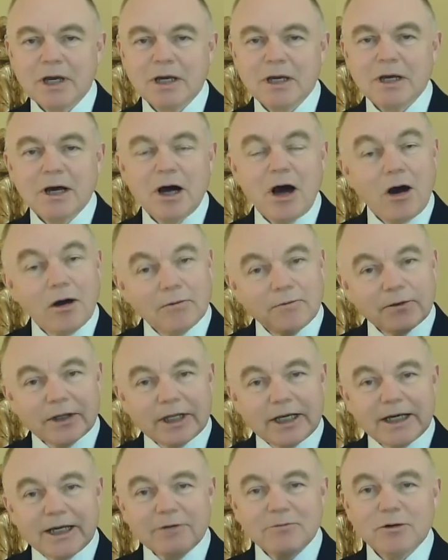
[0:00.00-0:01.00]
Hopefully
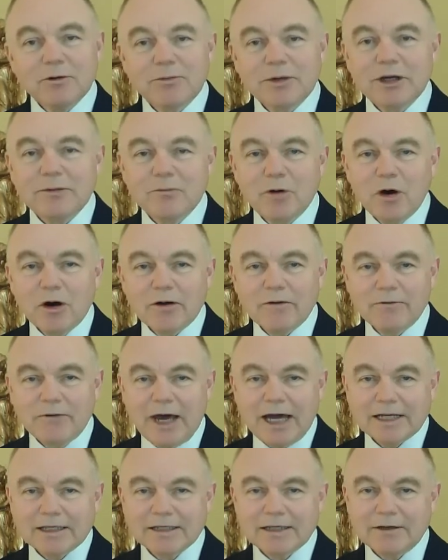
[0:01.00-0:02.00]
it will be more
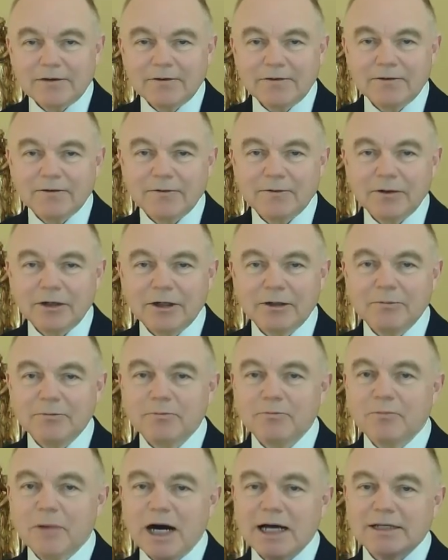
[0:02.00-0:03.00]
effective. We
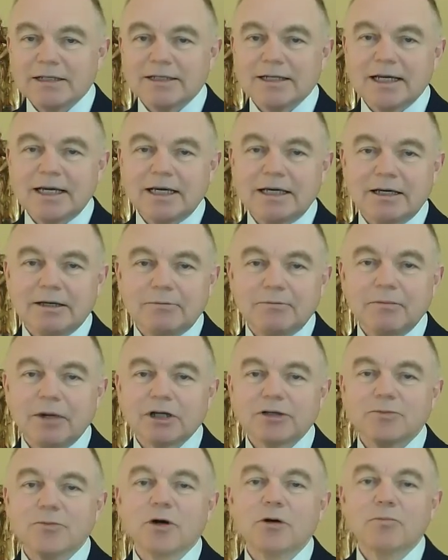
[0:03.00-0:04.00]
might see much
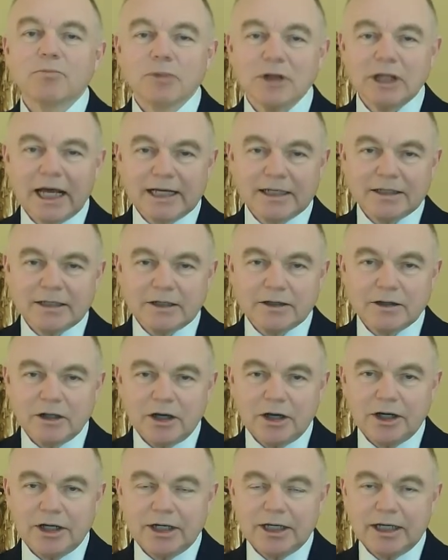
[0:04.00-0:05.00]
more blended
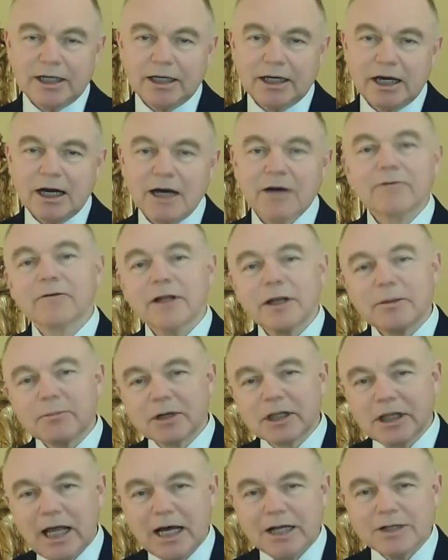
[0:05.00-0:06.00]
learning, a flipped
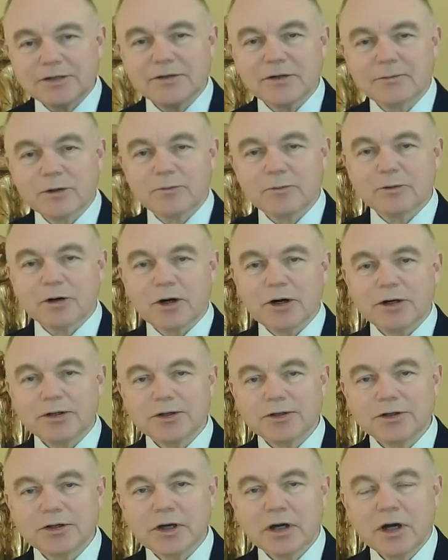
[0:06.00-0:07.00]
classroom
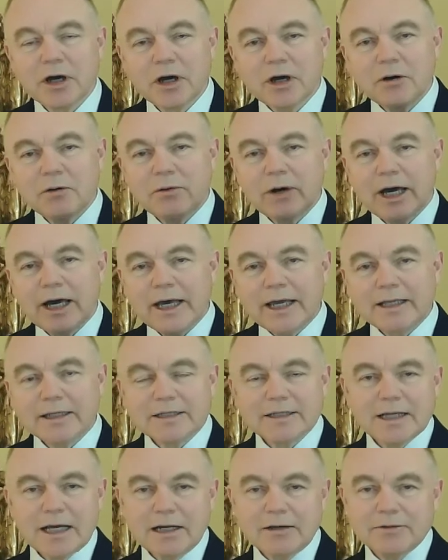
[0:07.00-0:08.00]
approach, where
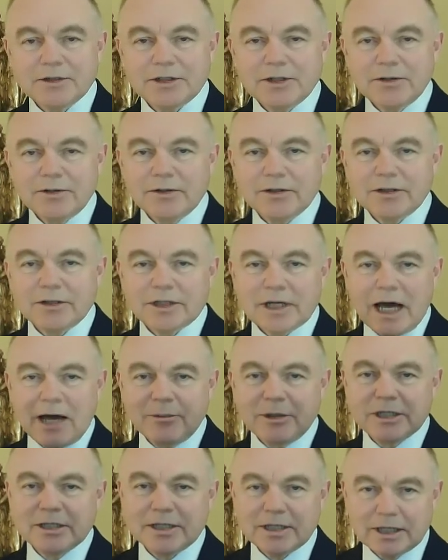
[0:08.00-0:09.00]
instead of students coming
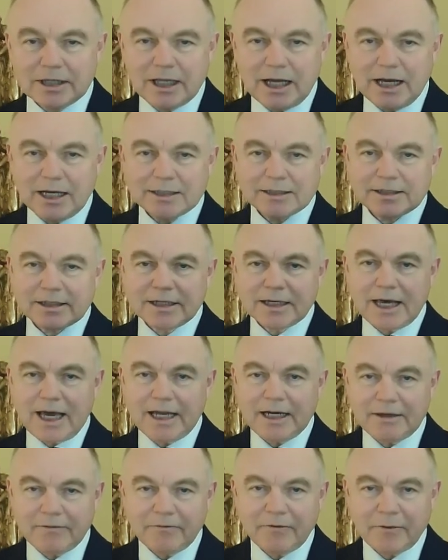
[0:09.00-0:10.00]
to the class to gain
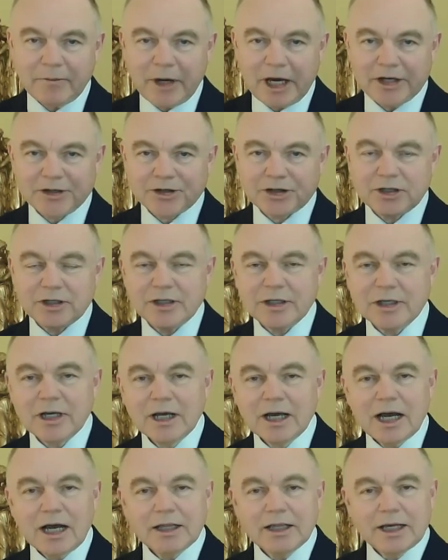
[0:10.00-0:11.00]
information
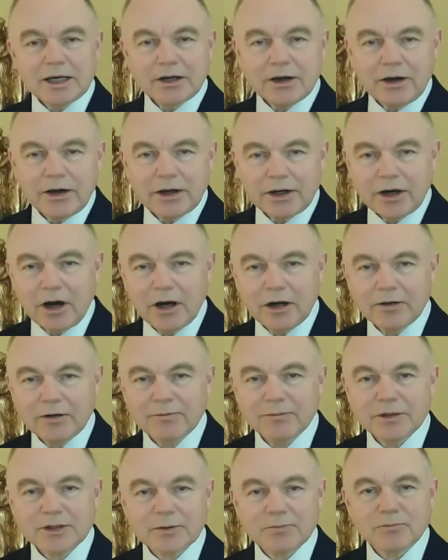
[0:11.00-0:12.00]
and then going home
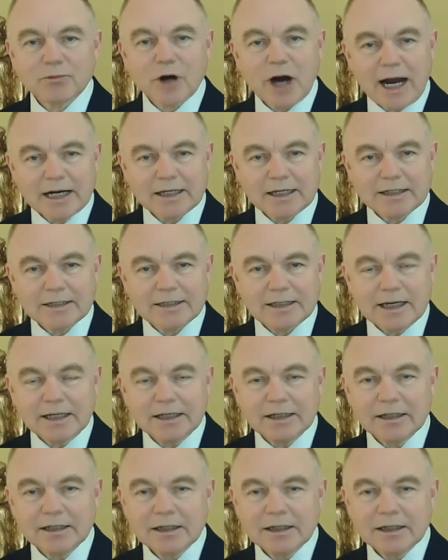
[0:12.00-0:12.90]
to practice it,